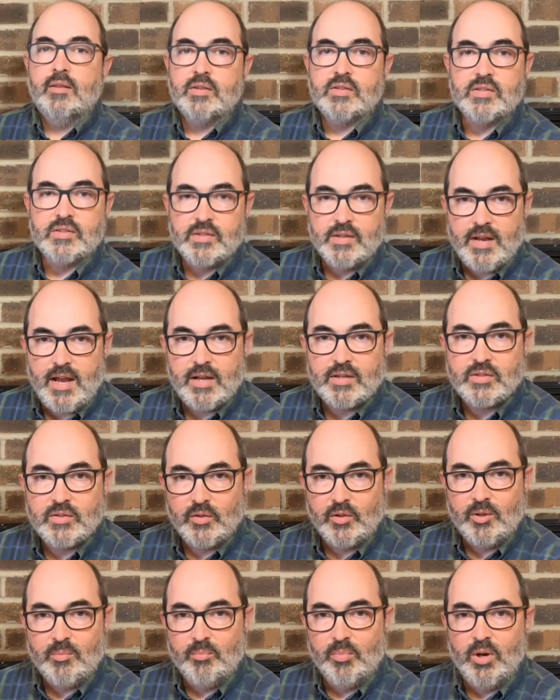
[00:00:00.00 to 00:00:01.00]
This is an
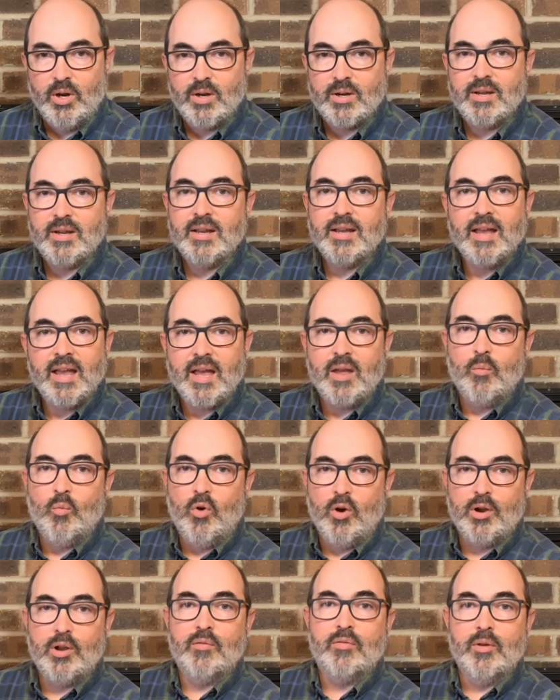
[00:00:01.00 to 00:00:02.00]
excellent book and
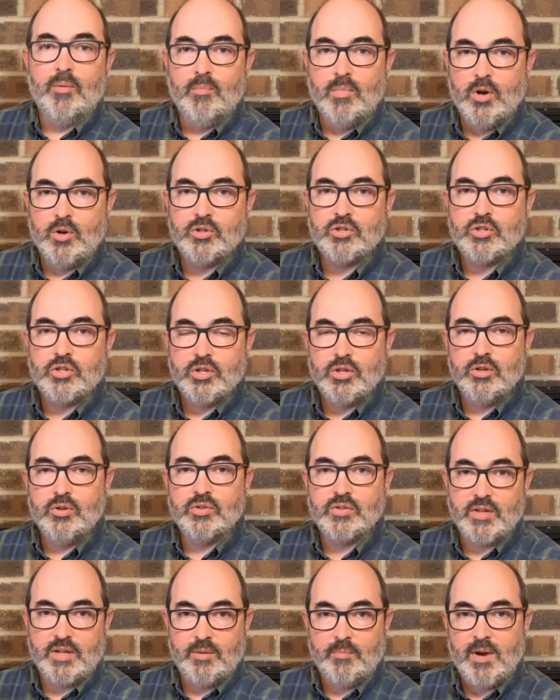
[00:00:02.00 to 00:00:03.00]
one of the most
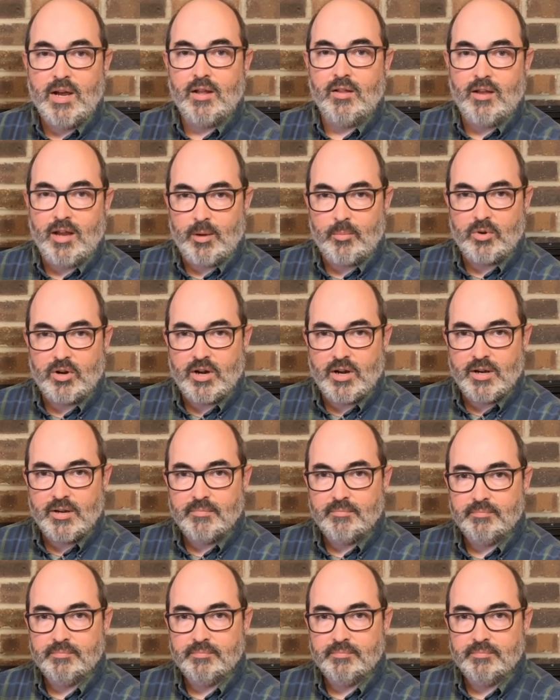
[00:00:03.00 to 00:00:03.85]
used in my library.